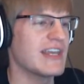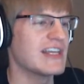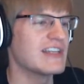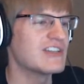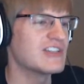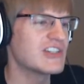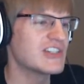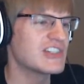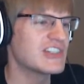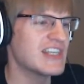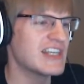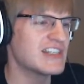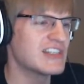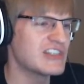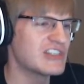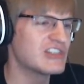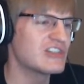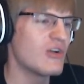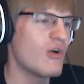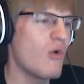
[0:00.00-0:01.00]
It's just, it's
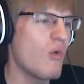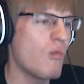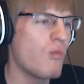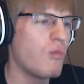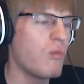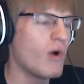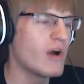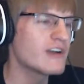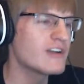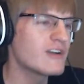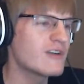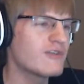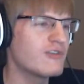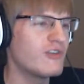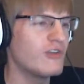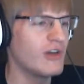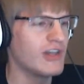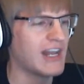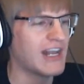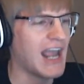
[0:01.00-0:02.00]
so
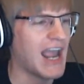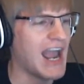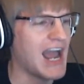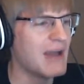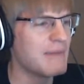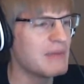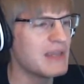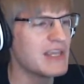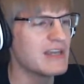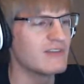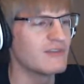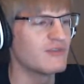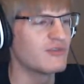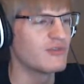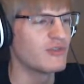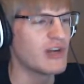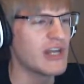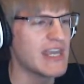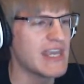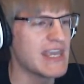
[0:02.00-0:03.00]
wonderful and happy and
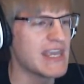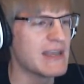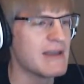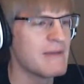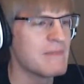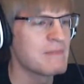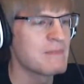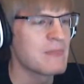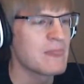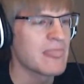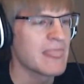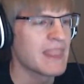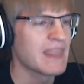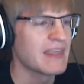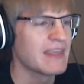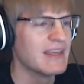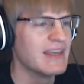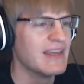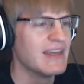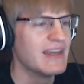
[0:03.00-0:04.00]
free.
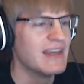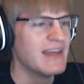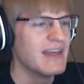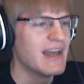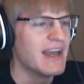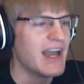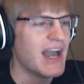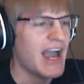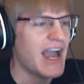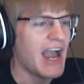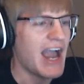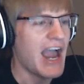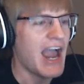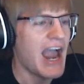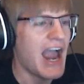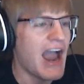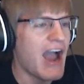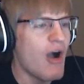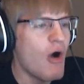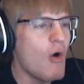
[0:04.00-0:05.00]

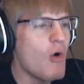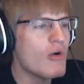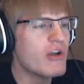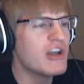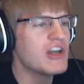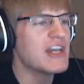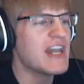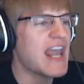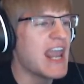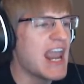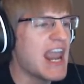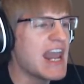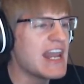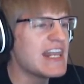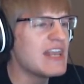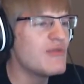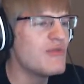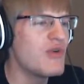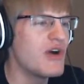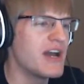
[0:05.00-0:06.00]
How could
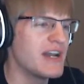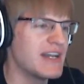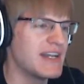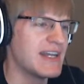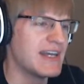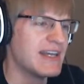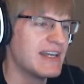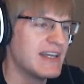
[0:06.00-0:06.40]
anyone?